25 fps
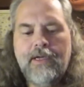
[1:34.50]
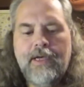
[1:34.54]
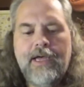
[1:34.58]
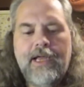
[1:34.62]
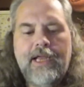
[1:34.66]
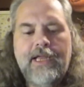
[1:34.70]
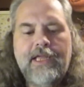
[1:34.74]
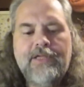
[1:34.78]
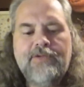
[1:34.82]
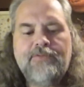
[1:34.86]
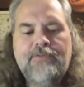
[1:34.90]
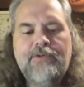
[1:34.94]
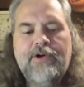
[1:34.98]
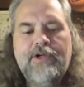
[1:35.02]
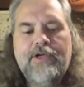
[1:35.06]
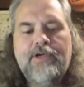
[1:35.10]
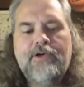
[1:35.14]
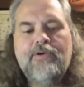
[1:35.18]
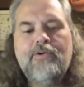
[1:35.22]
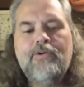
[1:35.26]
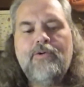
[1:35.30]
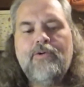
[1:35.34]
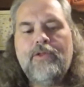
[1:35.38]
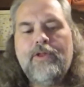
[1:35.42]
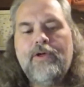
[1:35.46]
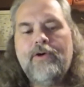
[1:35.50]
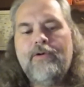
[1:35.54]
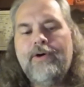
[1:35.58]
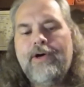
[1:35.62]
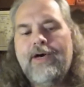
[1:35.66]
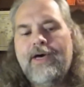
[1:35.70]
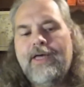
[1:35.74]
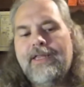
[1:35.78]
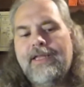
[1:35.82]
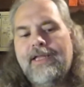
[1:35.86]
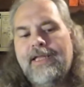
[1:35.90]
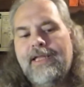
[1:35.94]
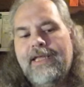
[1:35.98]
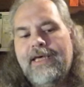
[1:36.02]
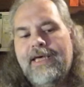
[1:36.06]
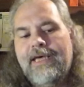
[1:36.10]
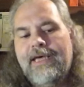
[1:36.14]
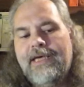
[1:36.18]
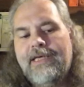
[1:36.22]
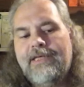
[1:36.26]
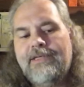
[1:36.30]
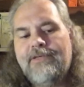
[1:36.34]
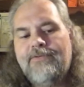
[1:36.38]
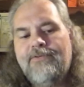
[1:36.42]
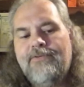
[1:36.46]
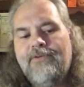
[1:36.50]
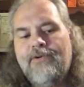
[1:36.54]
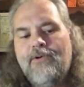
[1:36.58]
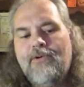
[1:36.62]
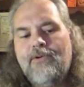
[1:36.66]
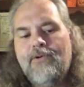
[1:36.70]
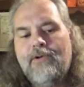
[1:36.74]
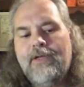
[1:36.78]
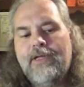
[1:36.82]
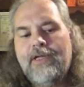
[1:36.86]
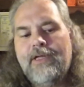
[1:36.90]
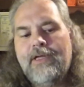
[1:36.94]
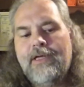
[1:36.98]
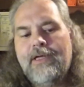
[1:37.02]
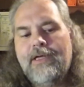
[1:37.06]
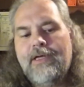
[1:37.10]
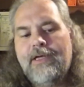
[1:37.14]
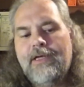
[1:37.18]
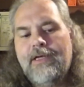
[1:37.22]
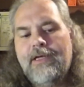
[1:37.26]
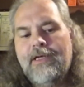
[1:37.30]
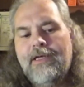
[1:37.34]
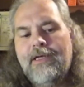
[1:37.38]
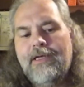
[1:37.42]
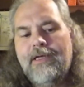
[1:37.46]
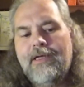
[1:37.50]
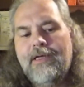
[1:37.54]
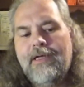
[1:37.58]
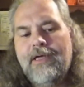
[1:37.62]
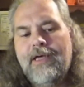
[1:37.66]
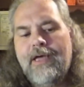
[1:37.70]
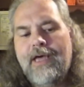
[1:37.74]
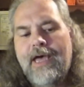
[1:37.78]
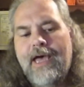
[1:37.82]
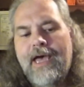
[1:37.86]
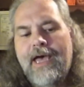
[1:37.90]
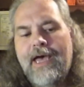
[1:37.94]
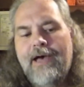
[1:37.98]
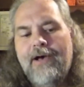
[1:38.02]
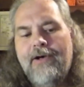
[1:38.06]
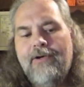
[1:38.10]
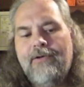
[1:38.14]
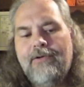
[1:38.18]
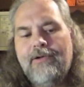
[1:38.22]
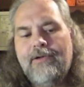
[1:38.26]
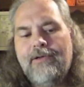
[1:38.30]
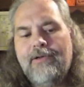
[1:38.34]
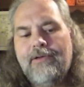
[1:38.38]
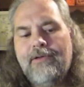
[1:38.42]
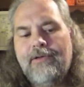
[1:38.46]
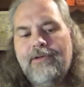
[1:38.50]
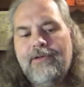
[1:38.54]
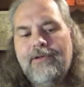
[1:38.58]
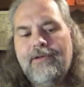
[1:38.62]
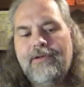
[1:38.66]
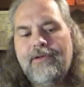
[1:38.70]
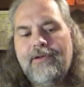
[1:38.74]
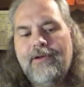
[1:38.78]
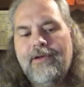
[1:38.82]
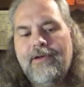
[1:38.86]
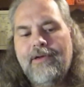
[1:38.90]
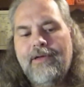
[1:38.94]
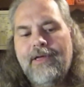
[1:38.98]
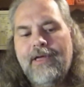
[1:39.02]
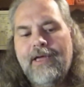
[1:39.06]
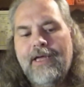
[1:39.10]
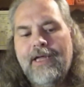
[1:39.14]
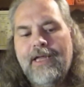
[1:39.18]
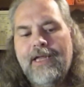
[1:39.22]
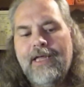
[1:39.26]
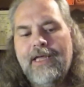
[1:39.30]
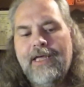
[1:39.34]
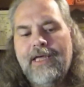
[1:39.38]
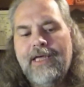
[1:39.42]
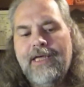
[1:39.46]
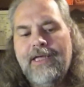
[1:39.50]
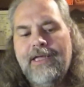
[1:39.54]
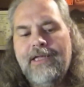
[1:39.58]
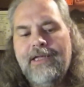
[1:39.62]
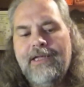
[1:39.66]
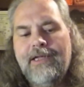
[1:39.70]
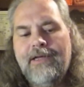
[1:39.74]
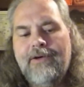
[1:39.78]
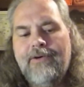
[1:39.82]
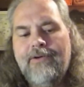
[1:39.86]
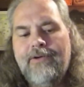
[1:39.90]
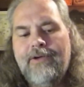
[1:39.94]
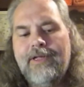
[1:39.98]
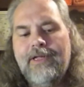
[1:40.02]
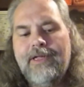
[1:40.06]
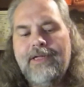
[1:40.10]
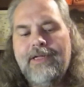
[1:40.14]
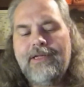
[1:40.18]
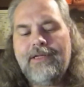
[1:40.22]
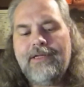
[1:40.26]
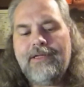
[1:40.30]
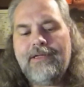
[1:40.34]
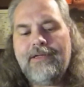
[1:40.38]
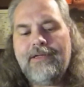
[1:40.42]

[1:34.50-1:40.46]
It is pretty cool though how the legs fold it out and in on it.